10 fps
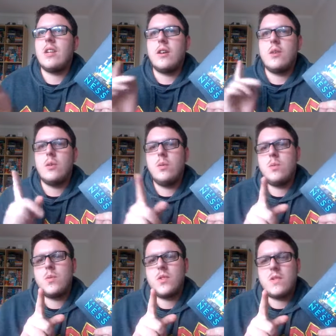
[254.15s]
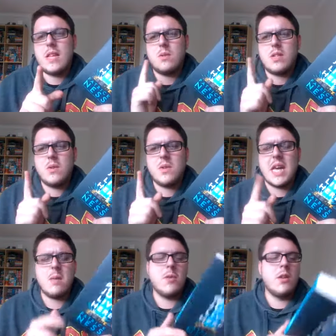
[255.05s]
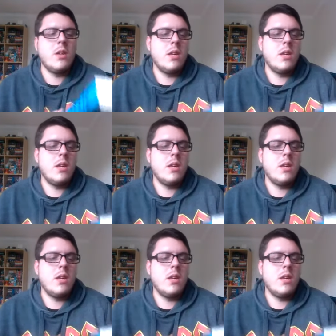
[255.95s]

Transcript: No, sorry, that was Neil Gaiman.